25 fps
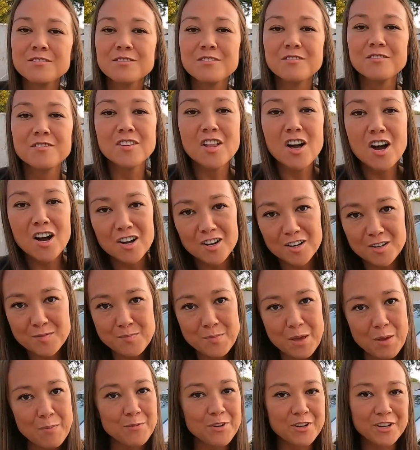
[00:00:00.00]
vlog
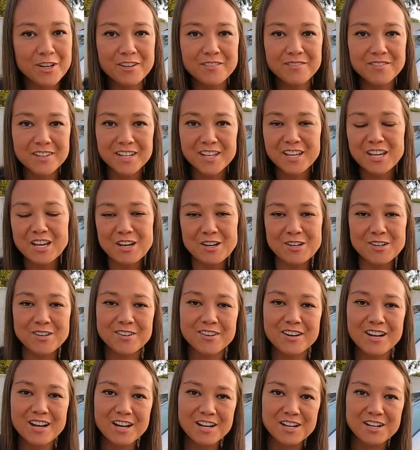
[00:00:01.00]
memory video
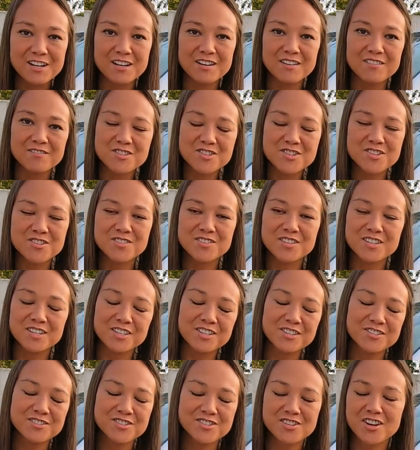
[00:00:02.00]
of the
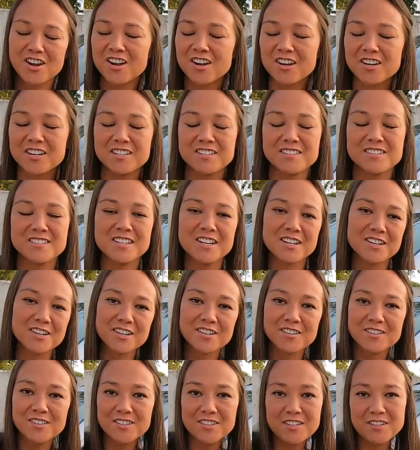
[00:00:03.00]
Sean and
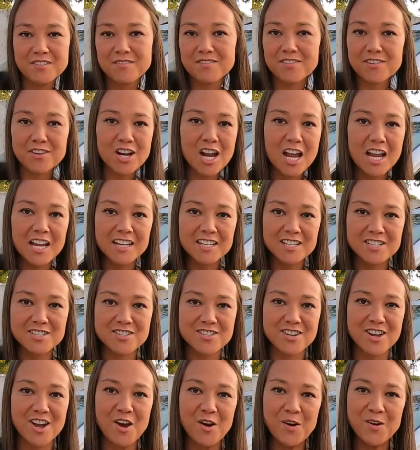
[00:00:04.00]
Darylyn variety show.